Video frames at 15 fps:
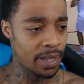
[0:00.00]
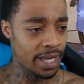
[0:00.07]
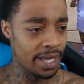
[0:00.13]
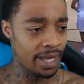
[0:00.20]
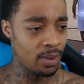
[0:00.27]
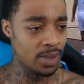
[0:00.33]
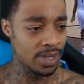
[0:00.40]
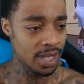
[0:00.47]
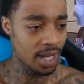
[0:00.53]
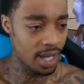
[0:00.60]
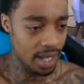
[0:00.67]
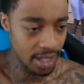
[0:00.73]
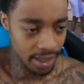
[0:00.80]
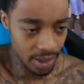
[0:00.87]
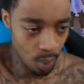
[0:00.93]
he was
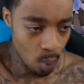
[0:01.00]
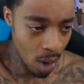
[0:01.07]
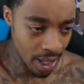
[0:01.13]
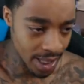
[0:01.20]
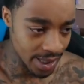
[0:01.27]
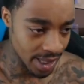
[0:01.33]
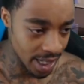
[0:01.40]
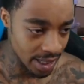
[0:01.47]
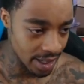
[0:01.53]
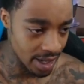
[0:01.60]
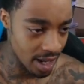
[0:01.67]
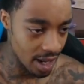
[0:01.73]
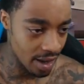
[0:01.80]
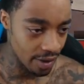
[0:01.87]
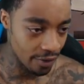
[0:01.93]
the one and done in
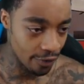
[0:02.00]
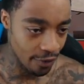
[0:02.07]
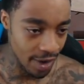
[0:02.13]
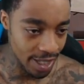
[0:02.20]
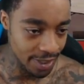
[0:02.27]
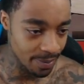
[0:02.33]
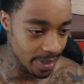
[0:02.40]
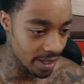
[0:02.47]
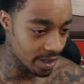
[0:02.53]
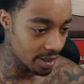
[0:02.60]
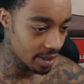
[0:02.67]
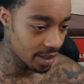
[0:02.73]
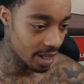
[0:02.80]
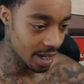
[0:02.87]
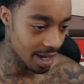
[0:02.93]
the freshman
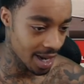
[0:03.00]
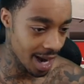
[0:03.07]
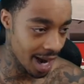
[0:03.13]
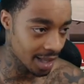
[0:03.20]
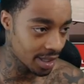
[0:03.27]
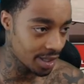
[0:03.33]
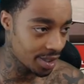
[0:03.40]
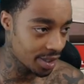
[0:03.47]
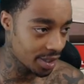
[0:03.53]
college,